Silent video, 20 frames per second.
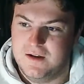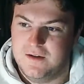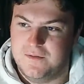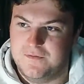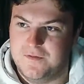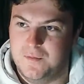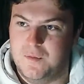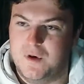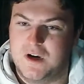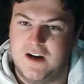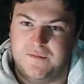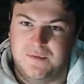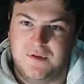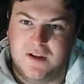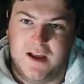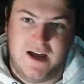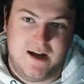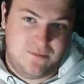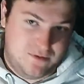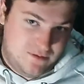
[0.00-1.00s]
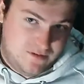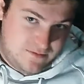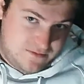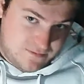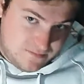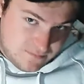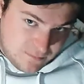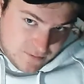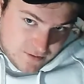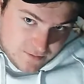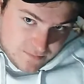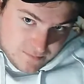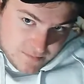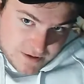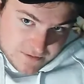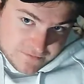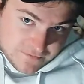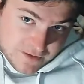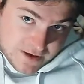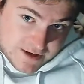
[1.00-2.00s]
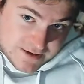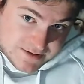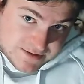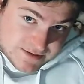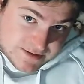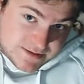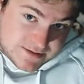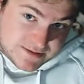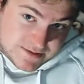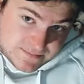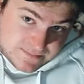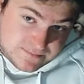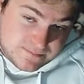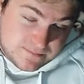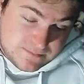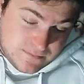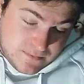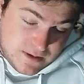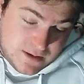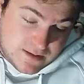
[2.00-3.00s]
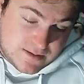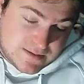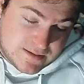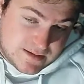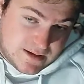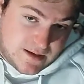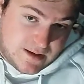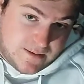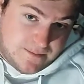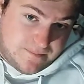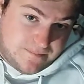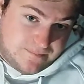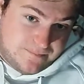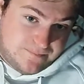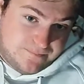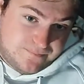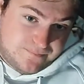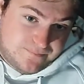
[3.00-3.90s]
from what I've played with my friends, it's pretty fun.